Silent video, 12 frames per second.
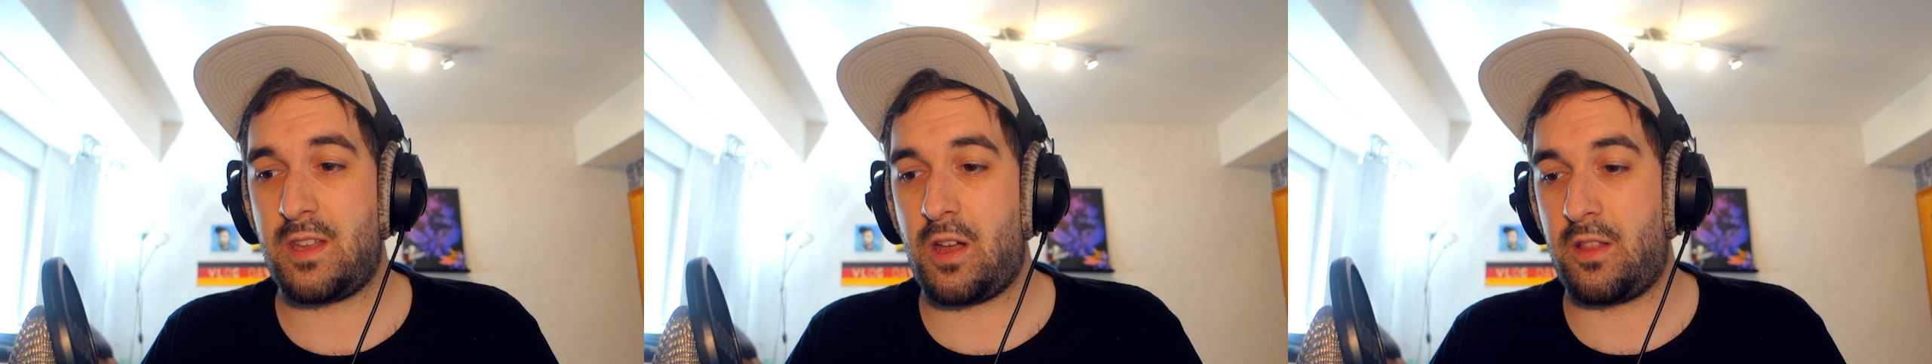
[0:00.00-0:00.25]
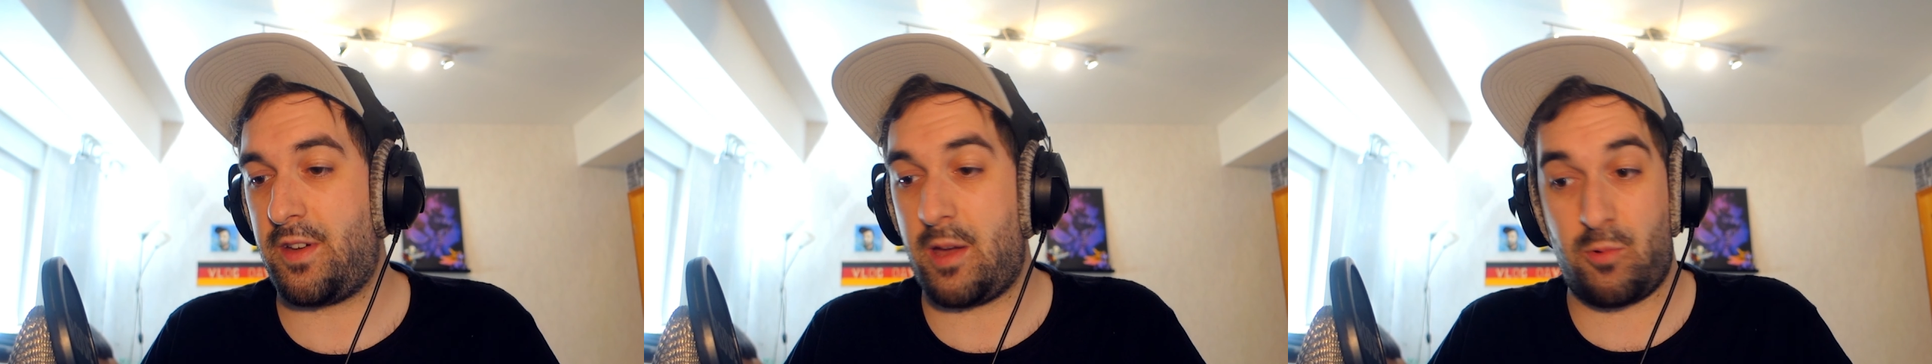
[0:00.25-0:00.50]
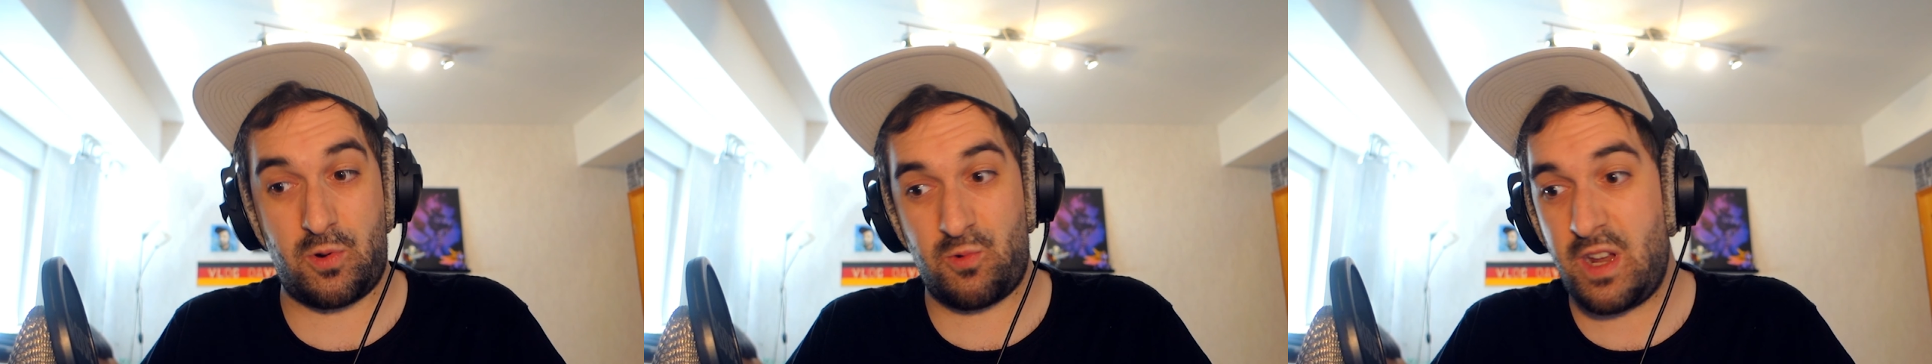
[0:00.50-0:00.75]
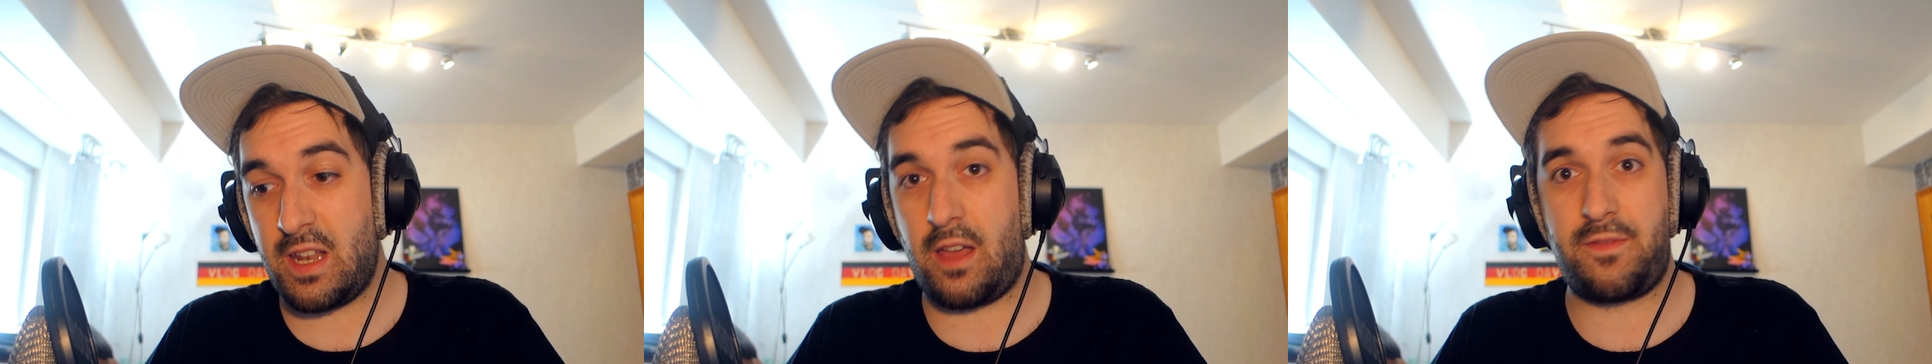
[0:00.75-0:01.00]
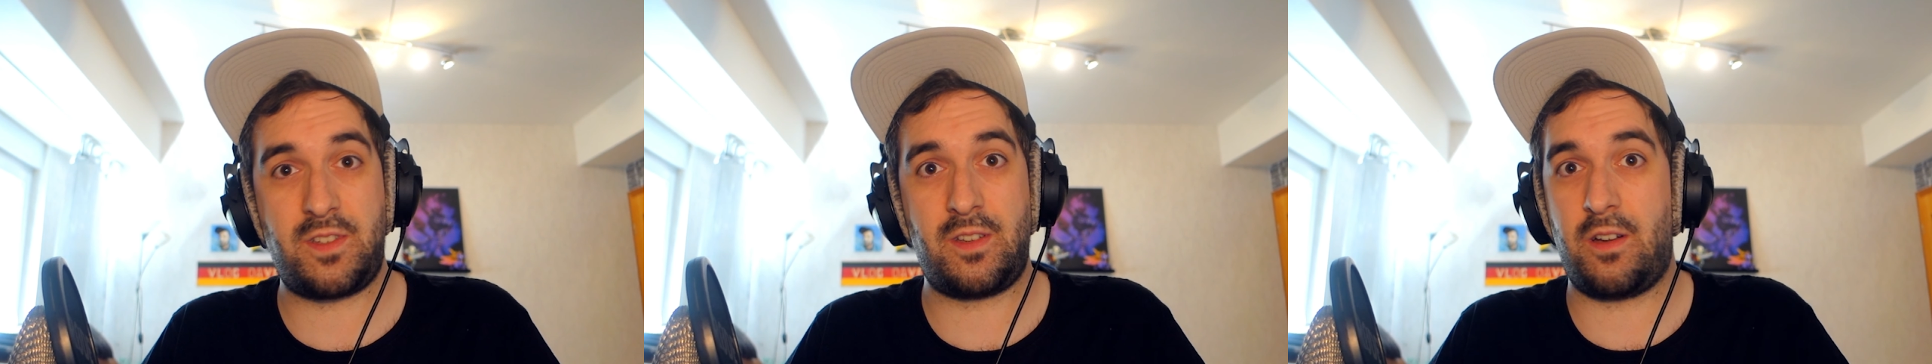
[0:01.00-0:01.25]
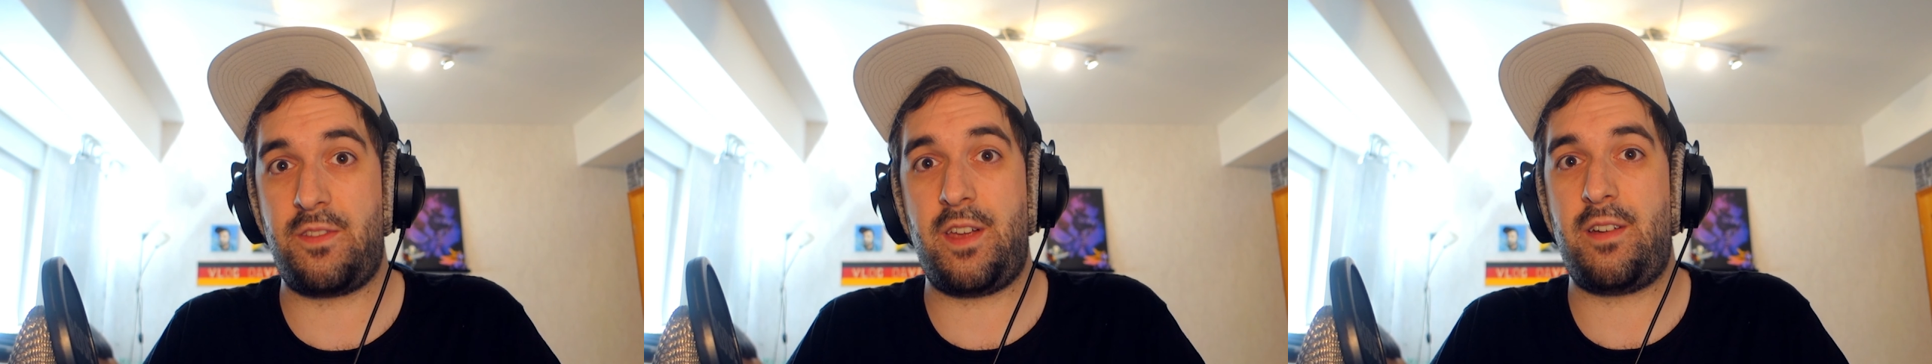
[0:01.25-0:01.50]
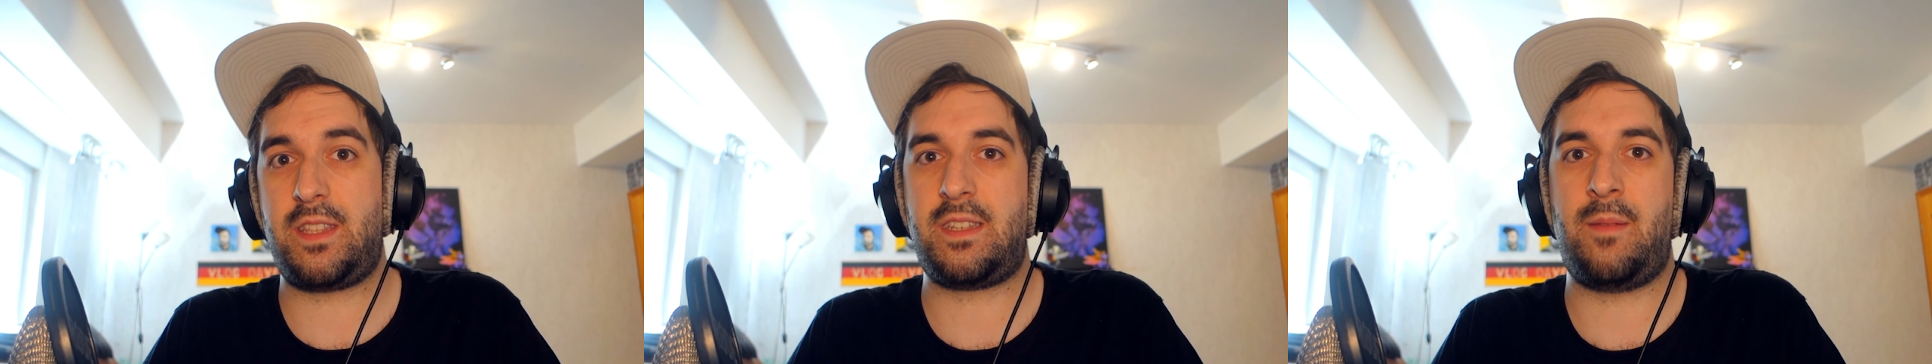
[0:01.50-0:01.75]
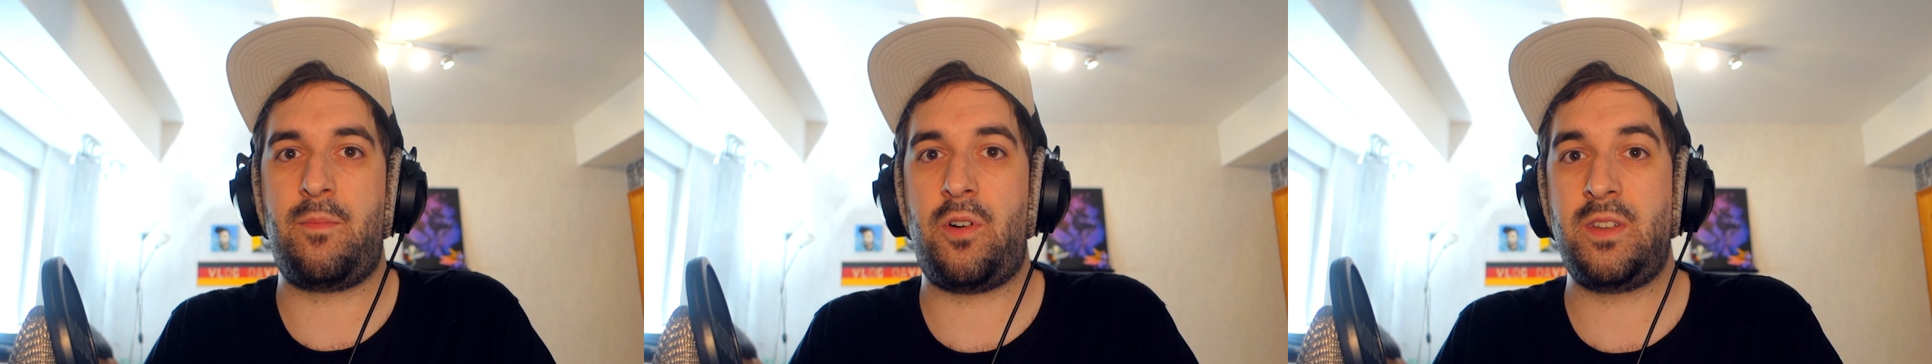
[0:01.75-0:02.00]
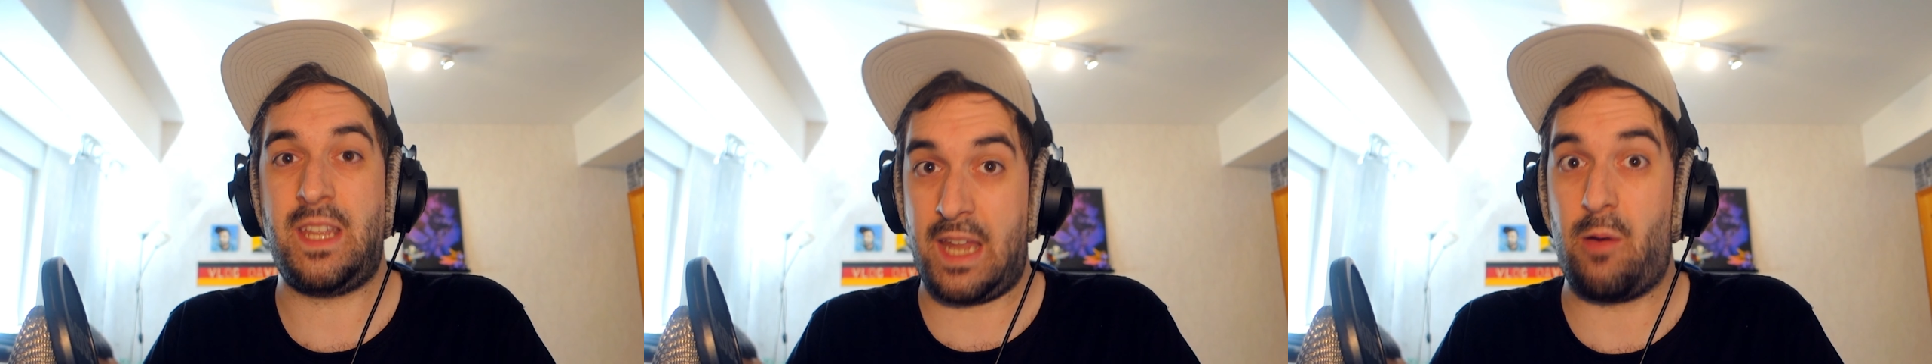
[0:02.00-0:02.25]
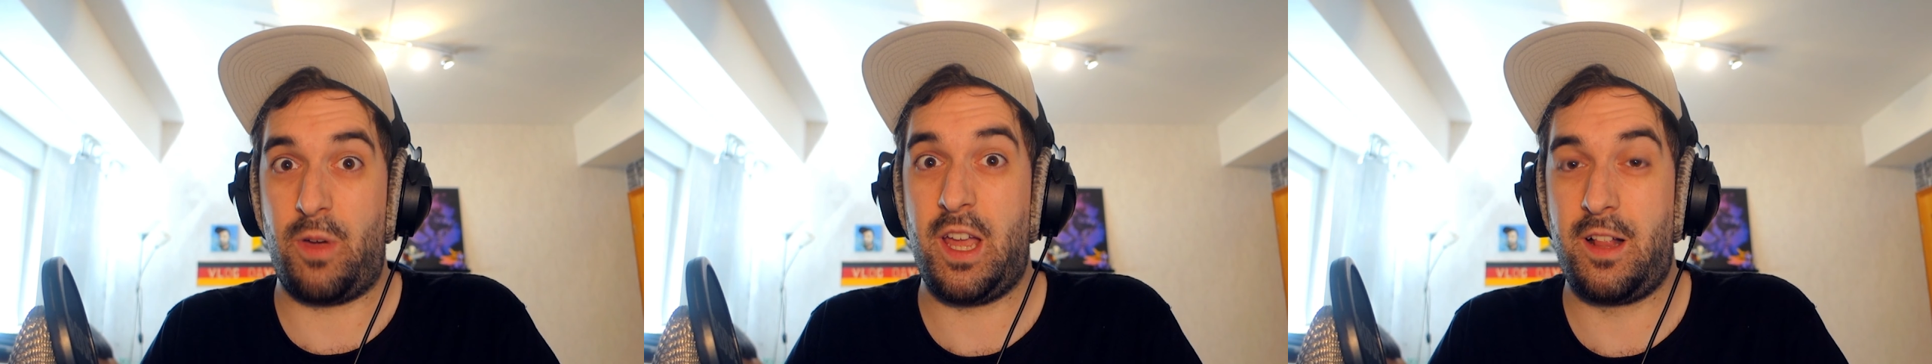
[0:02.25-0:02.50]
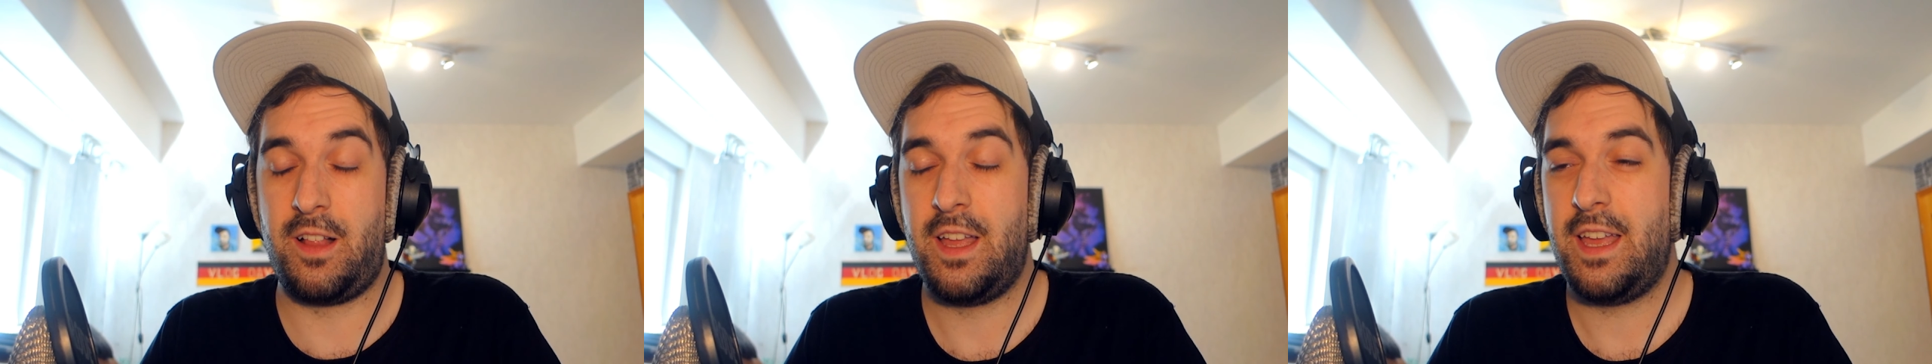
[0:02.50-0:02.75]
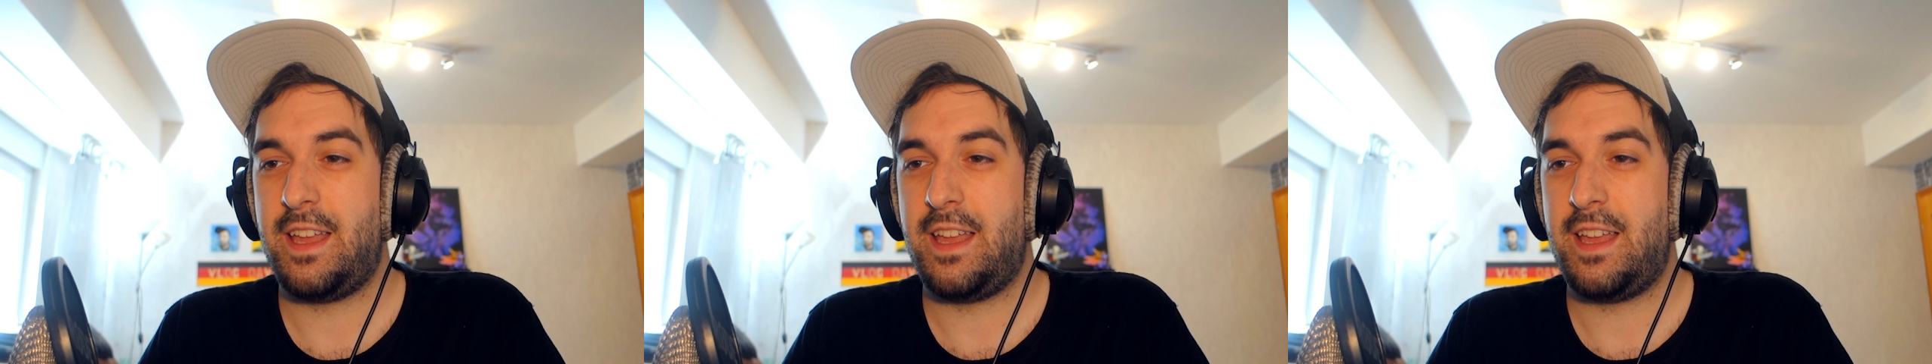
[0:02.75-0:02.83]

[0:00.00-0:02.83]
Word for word: although I would really love to go there at some point, and I will